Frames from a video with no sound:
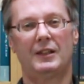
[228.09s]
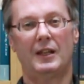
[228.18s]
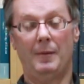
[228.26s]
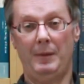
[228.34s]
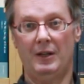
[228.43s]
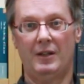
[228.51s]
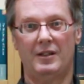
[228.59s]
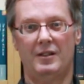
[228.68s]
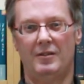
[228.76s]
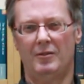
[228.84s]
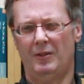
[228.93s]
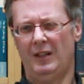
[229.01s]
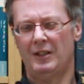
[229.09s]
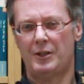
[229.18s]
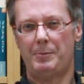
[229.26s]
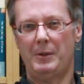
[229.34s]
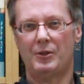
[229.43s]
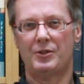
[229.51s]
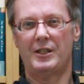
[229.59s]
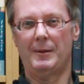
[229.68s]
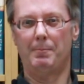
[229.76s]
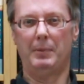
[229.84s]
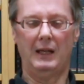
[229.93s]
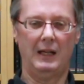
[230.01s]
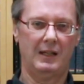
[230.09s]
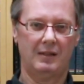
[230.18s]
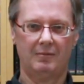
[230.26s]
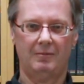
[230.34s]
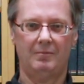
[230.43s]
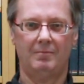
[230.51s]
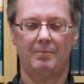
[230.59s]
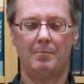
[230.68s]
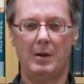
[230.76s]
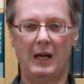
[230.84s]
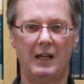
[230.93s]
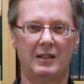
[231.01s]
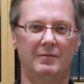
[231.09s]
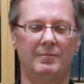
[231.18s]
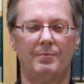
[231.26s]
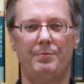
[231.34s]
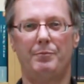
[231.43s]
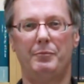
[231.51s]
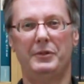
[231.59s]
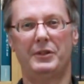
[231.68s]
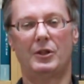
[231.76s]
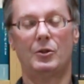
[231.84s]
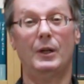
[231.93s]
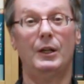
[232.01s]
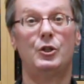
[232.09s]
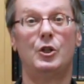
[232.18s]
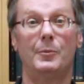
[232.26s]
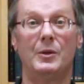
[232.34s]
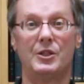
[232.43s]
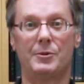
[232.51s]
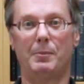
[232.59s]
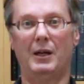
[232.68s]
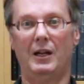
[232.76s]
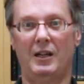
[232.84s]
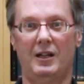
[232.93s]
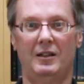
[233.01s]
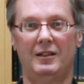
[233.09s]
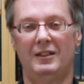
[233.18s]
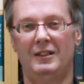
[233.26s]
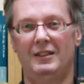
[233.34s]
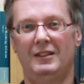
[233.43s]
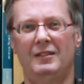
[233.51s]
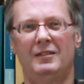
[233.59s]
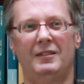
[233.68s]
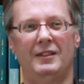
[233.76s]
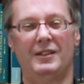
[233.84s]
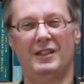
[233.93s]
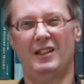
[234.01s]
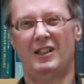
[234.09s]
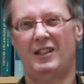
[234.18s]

American or English speakers say Bach. But the correct German is Bach. Is a